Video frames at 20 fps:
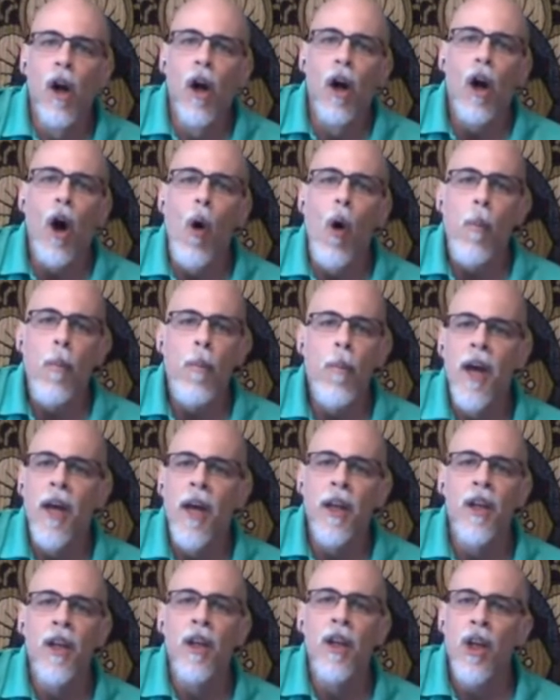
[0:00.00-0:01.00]

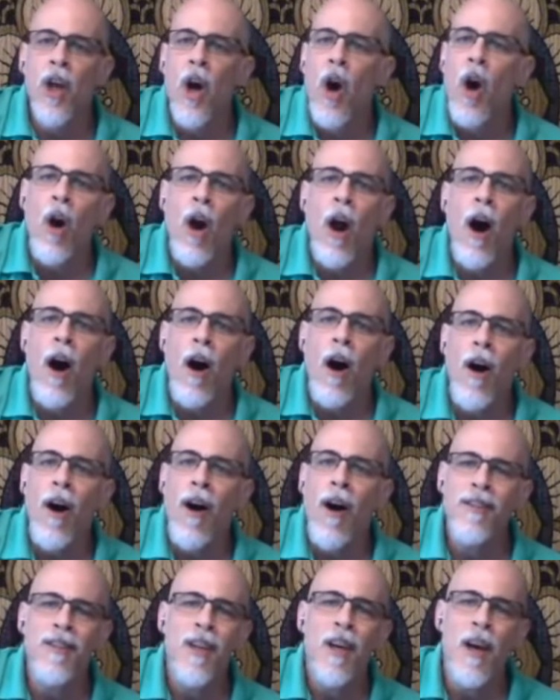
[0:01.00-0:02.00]
Open your
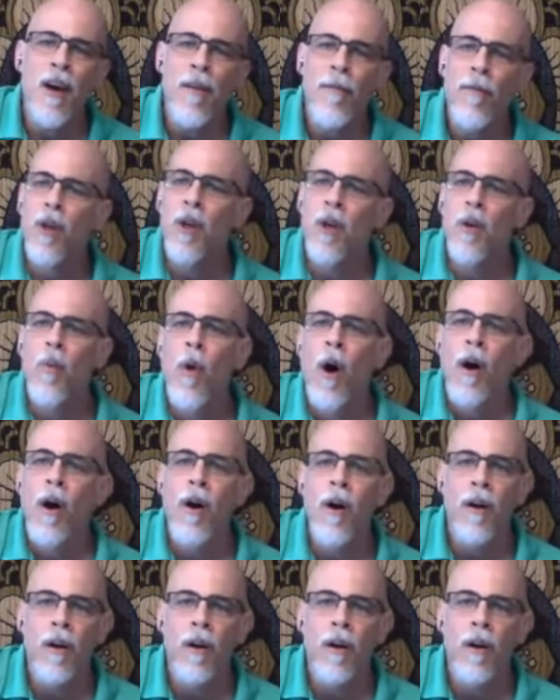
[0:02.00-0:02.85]
hearts, everyone.